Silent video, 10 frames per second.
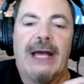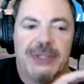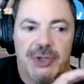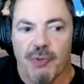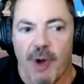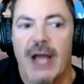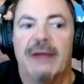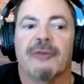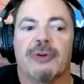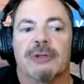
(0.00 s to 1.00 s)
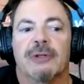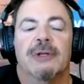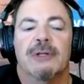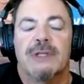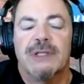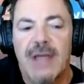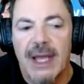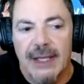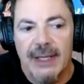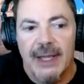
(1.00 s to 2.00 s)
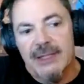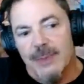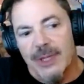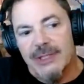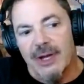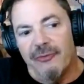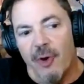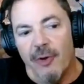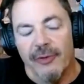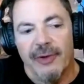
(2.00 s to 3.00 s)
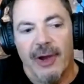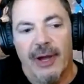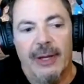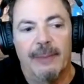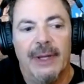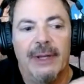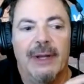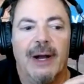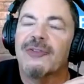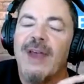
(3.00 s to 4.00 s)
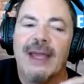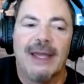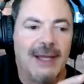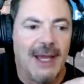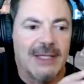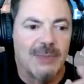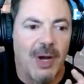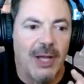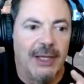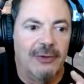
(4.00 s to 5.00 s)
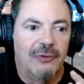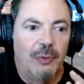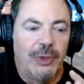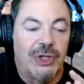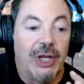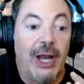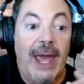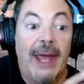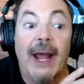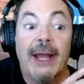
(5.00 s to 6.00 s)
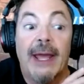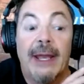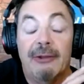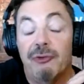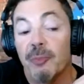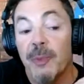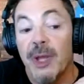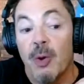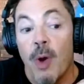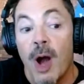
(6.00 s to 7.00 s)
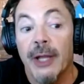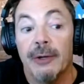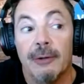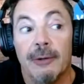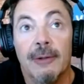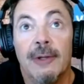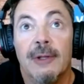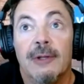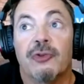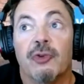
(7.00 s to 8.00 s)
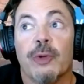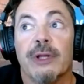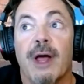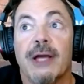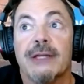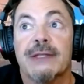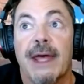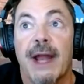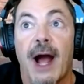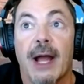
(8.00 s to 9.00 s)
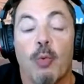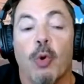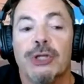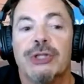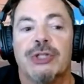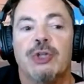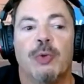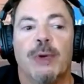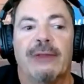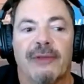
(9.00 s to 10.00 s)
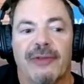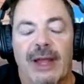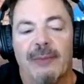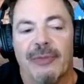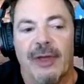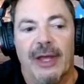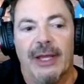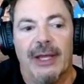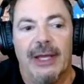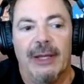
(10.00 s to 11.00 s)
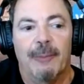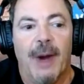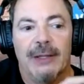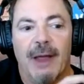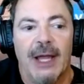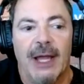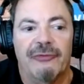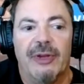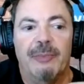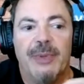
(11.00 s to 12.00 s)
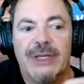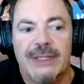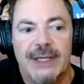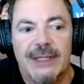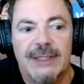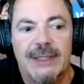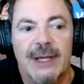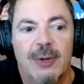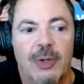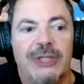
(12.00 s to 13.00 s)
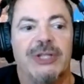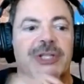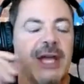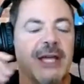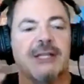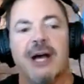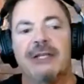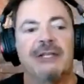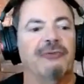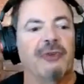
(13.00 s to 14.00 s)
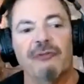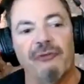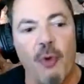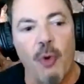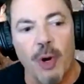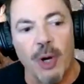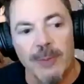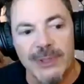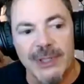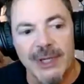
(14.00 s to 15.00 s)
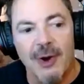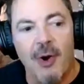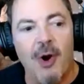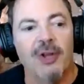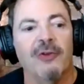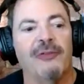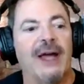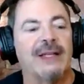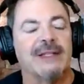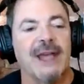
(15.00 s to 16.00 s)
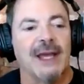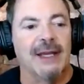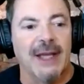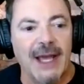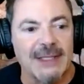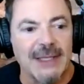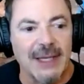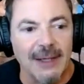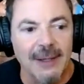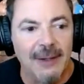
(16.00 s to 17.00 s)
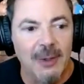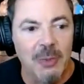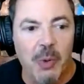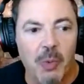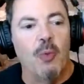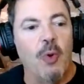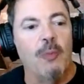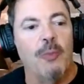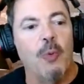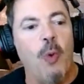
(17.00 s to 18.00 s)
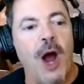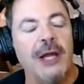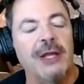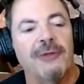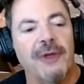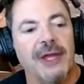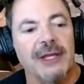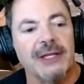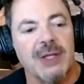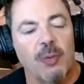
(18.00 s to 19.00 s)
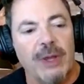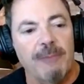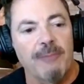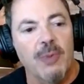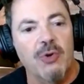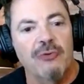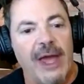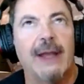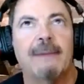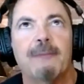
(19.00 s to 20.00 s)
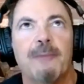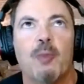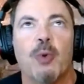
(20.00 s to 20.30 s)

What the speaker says: as a driver, second guess myself all the time, second guess my intuition. And it took me a while to realize that I was doing the same thing in my life, in business. It just takes on different forms, all of that second guessing. But why do you think it is that we move, and